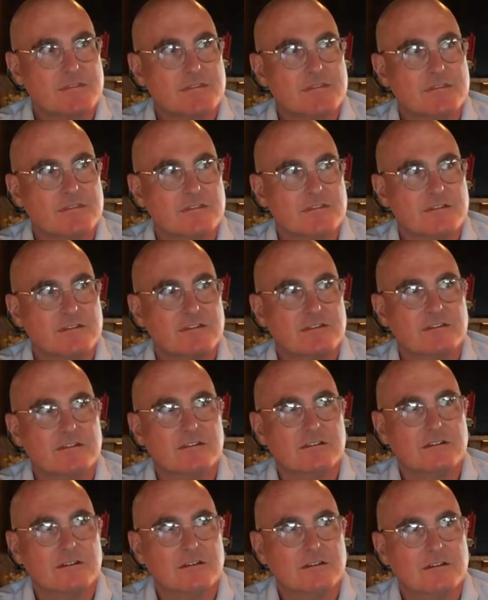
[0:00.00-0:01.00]

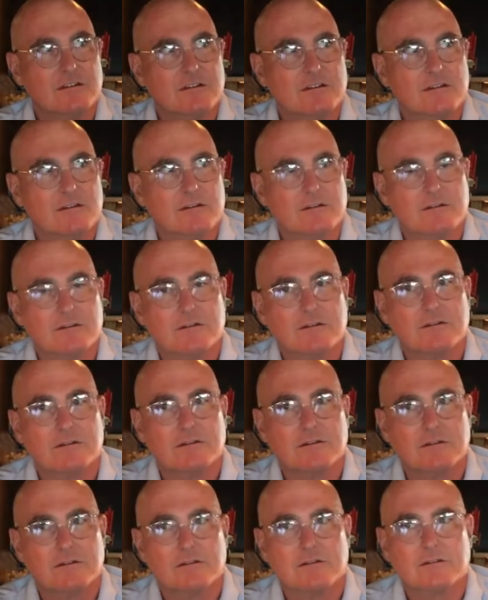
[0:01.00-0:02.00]

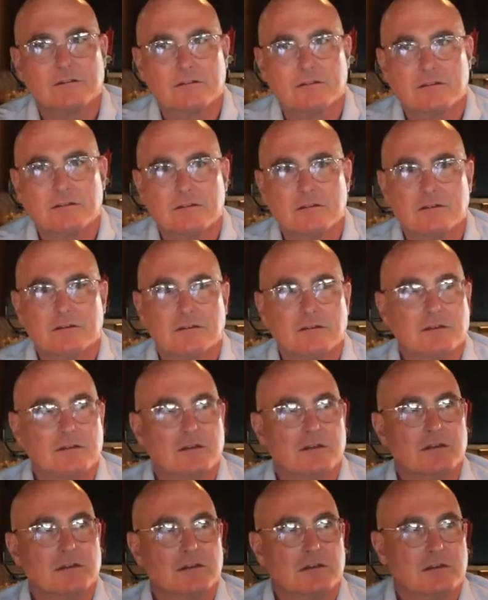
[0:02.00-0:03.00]

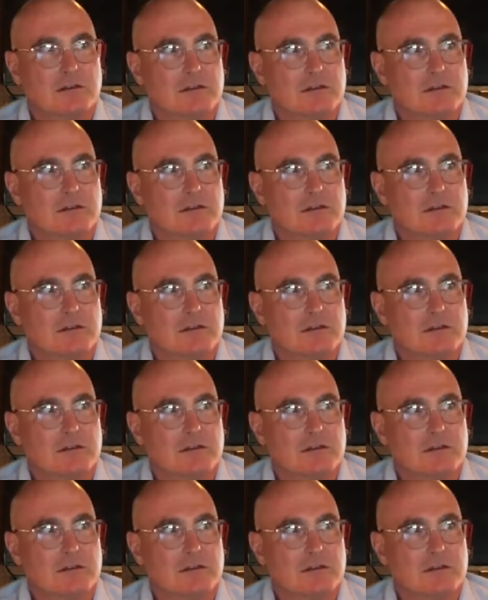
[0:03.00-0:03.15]
(not speaking)